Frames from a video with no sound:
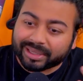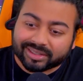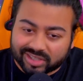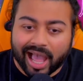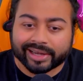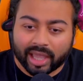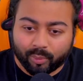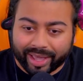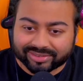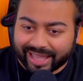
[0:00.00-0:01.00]
because
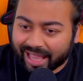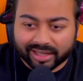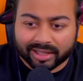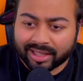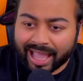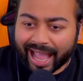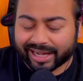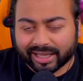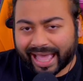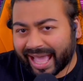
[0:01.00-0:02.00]
Kanye West had
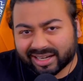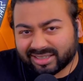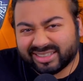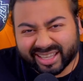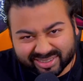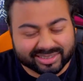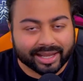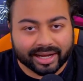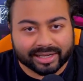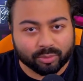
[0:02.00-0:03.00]
a diss
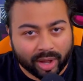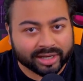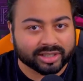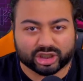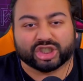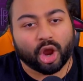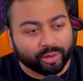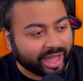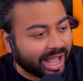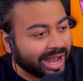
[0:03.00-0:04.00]
in it. He wanted to
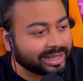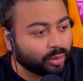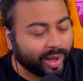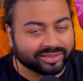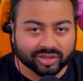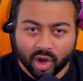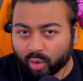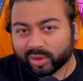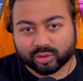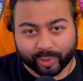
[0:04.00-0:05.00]
show that Kanye West
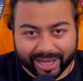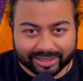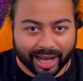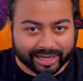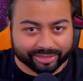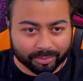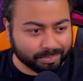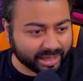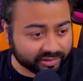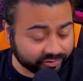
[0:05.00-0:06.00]
was reigniting the
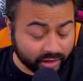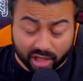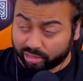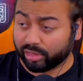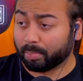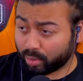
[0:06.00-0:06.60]
beef. The